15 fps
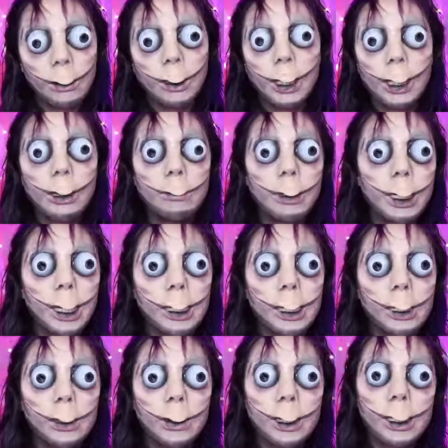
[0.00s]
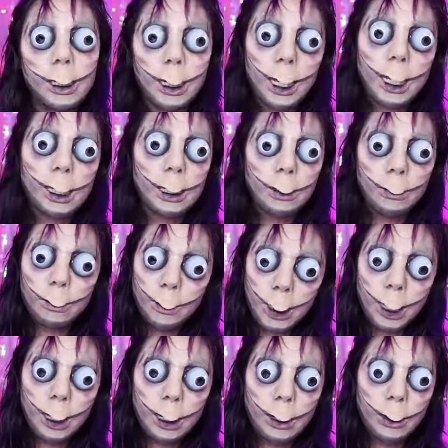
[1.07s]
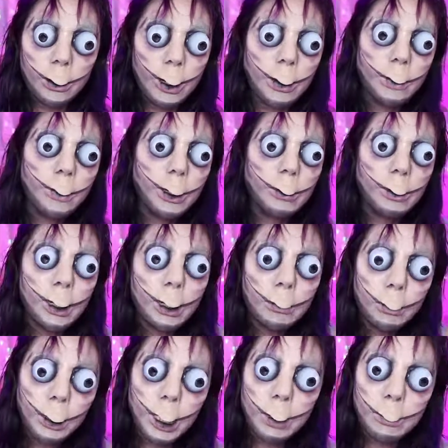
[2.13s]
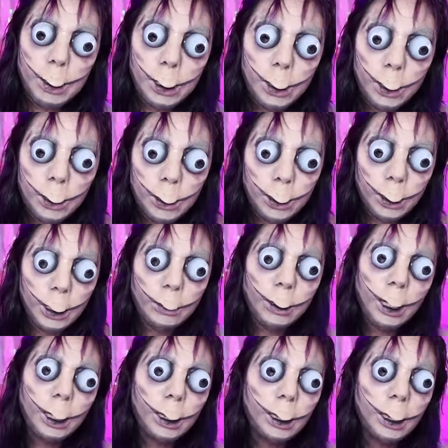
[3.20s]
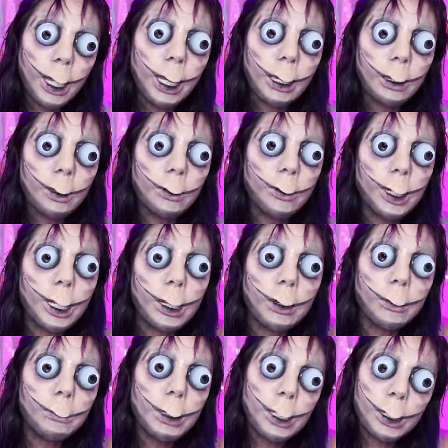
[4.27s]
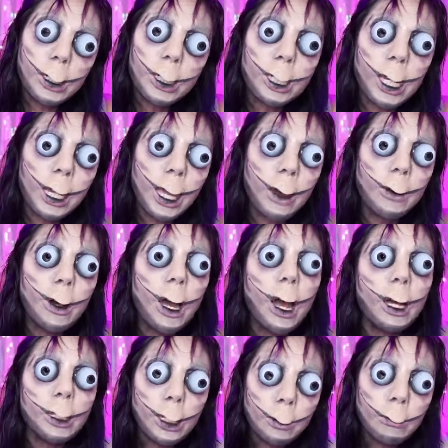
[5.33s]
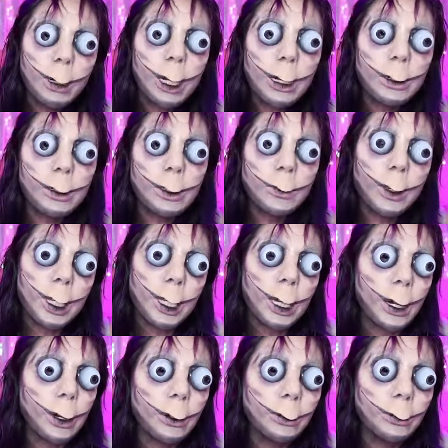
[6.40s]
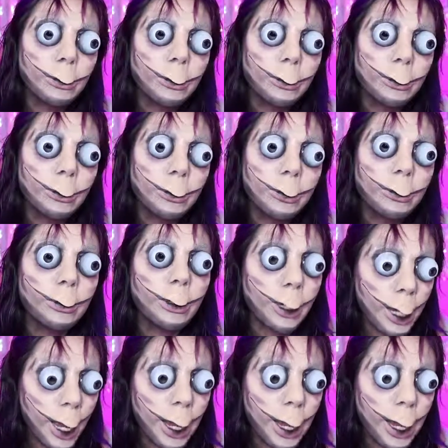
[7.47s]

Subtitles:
Well, I hope you guys enjoyed today's video. If you did, please be sure to leave a like on the video. Be sure to check out tomorrow's video. We're